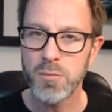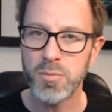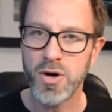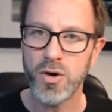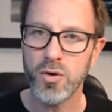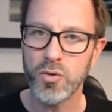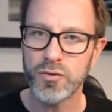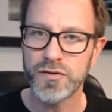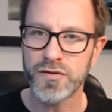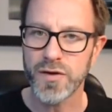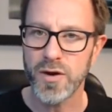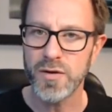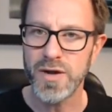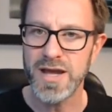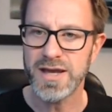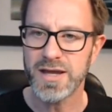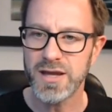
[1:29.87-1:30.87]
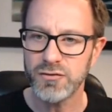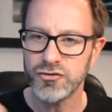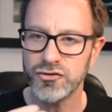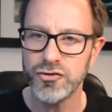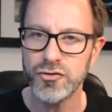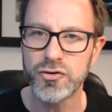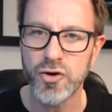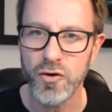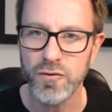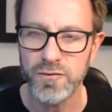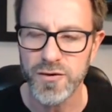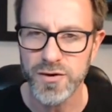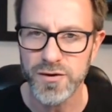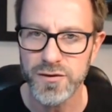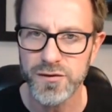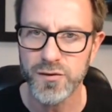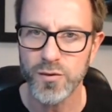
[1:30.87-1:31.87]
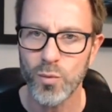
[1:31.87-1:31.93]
but also it gives you confidence